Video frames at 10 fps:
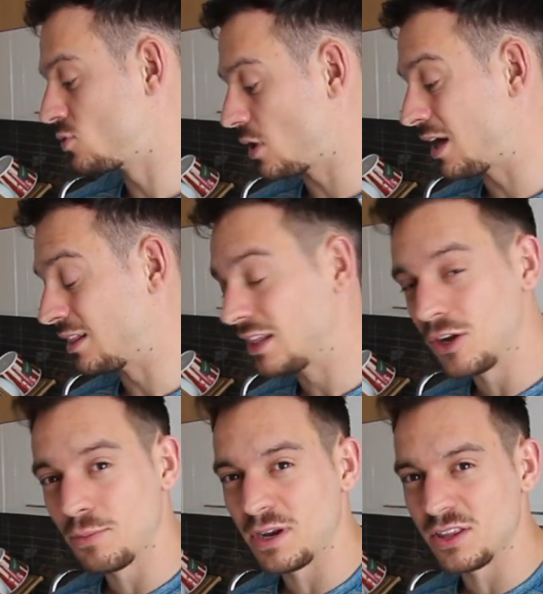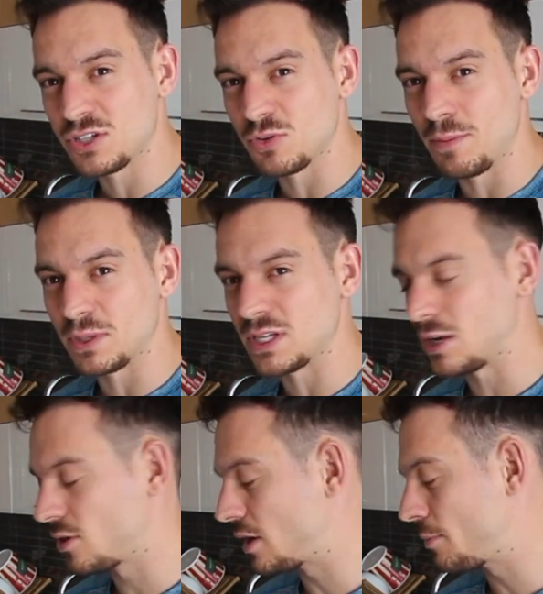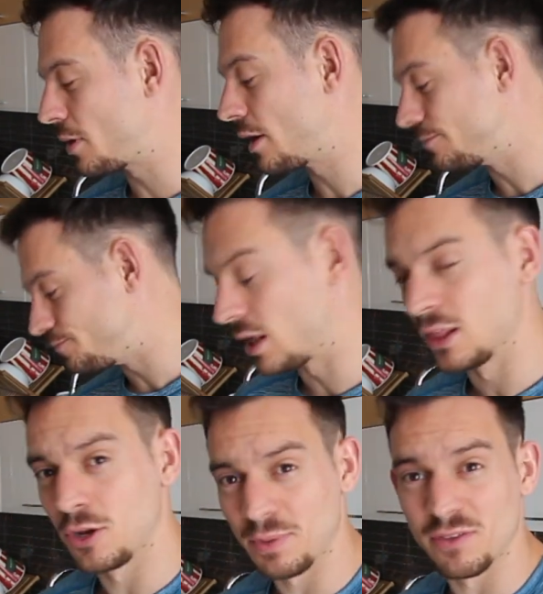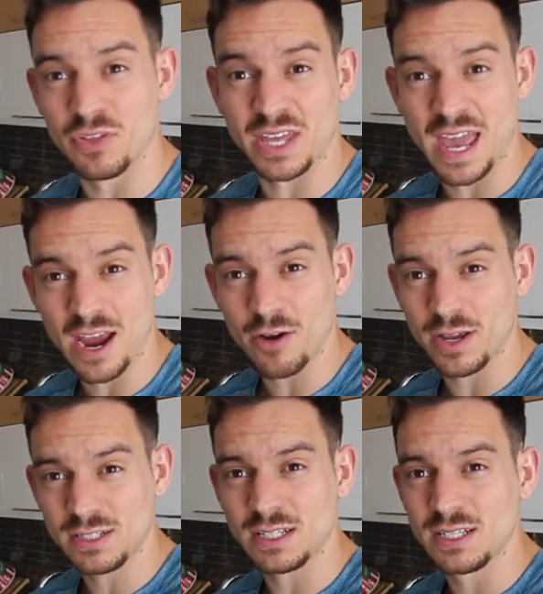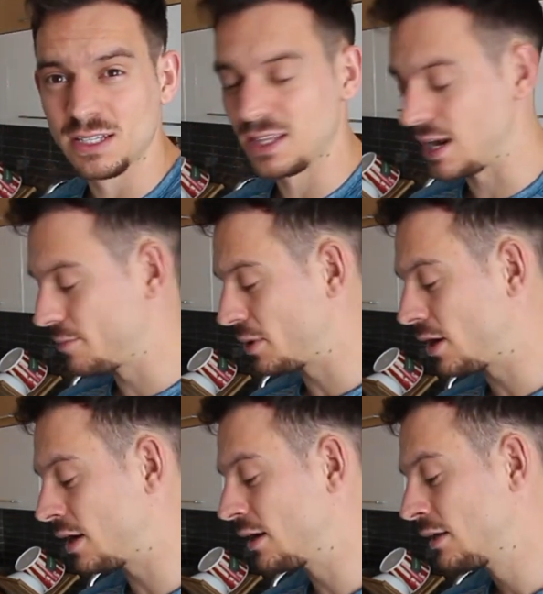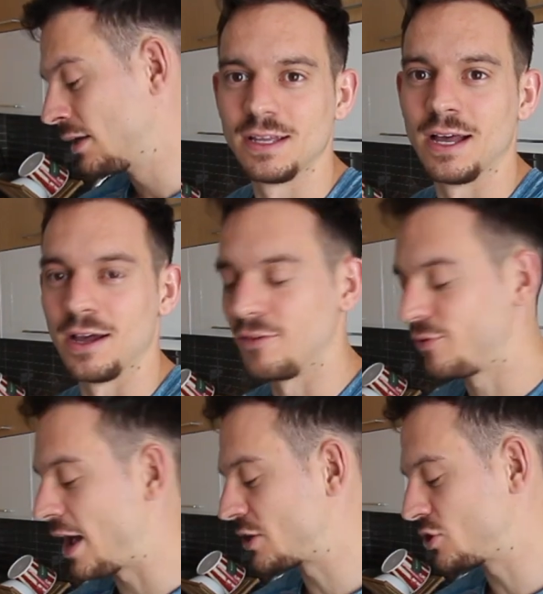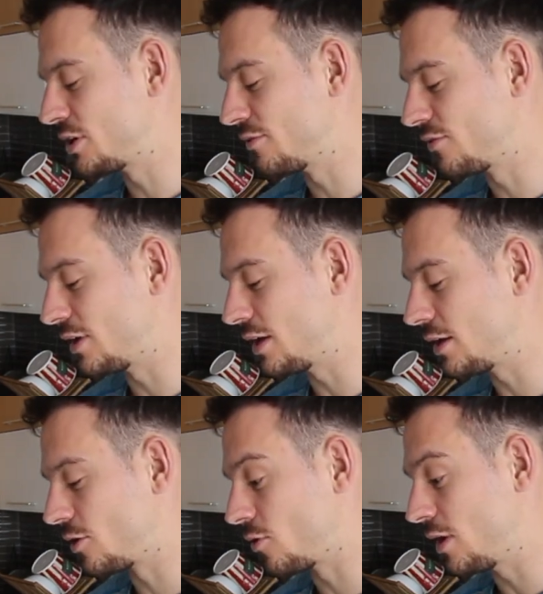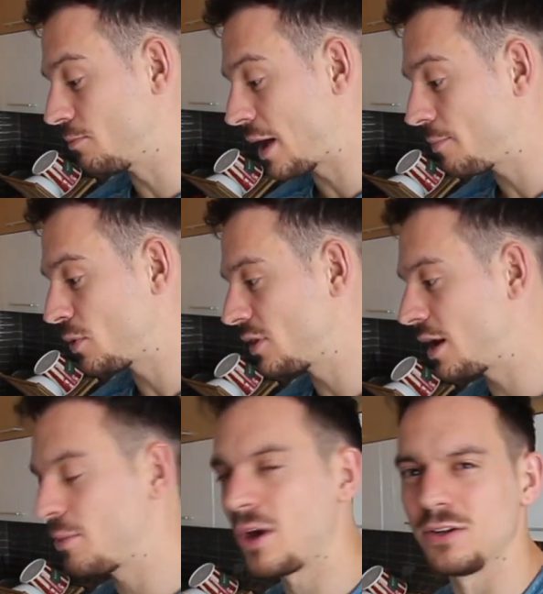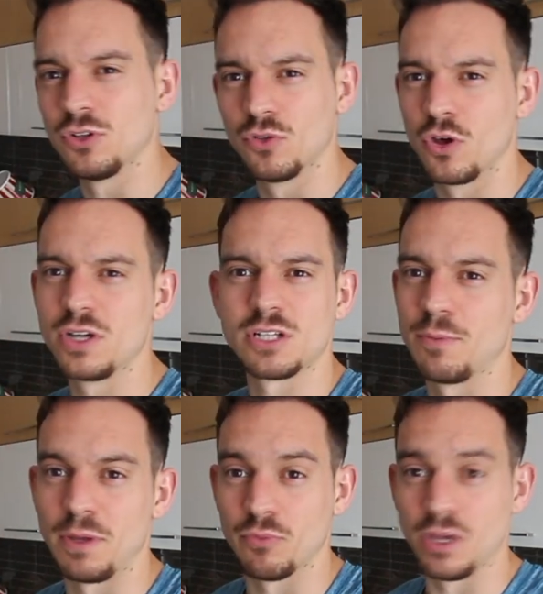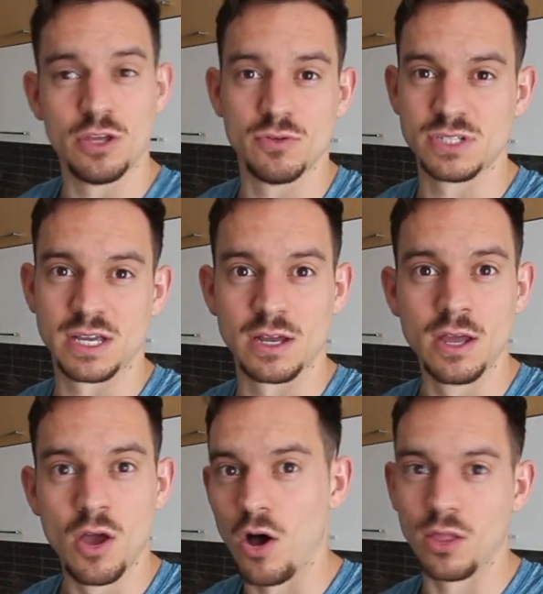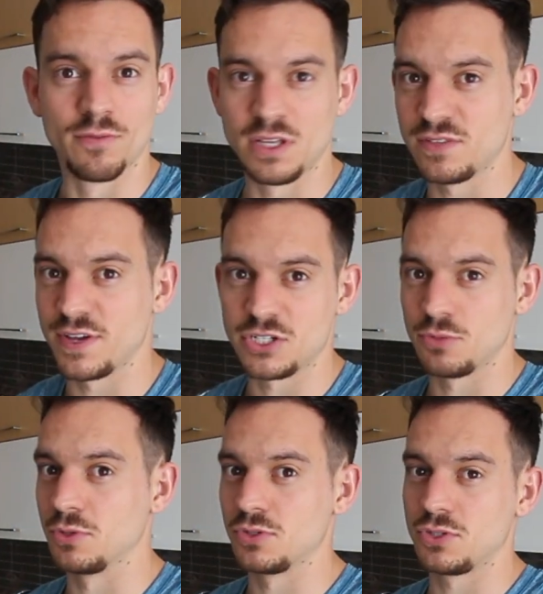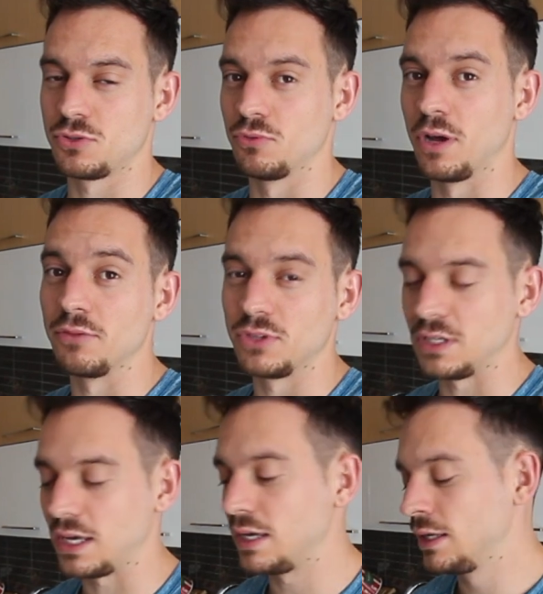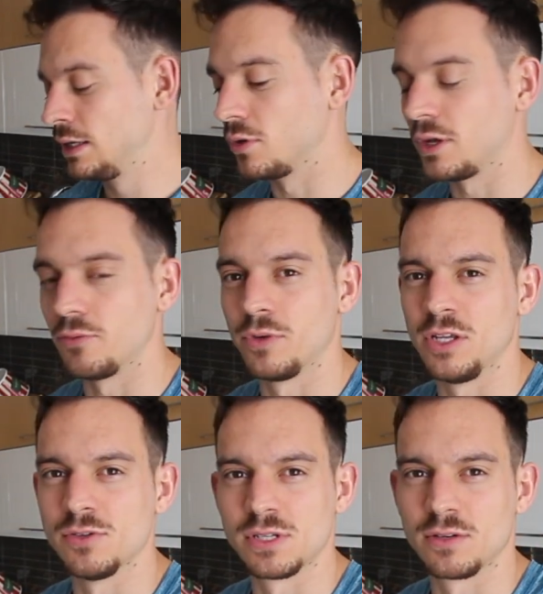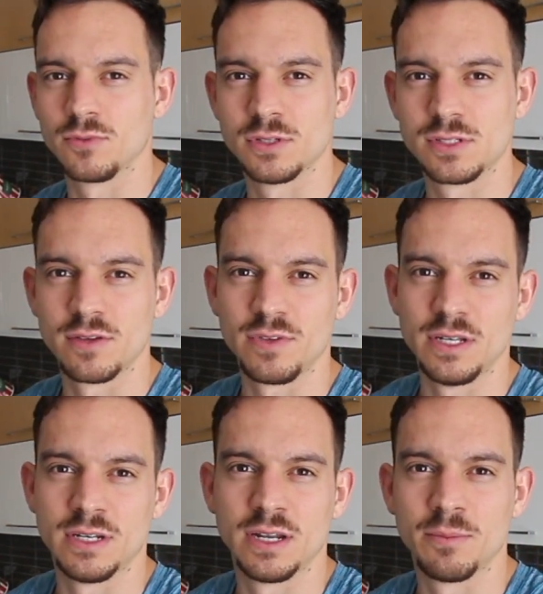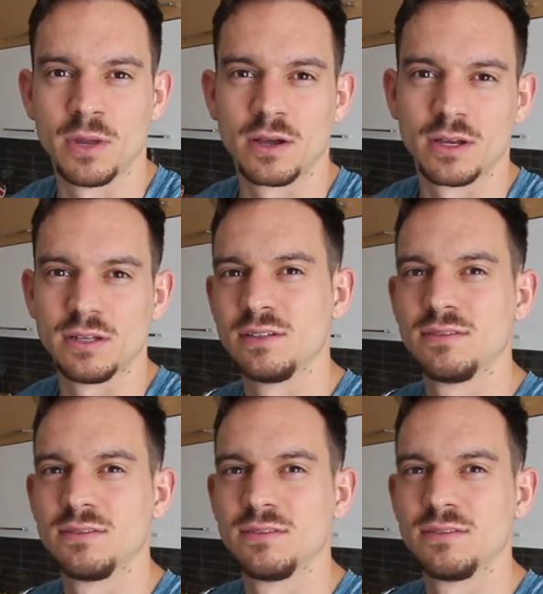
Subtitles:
a little bit of the sweet potato that I bought, a little bit of the carrot that I bought, a fraction of the green pepper that I bought, and you'll notice I'll be reusing all of these vegetables throughout the day. Well, not reusing, once I've eaten it, I'm not gonna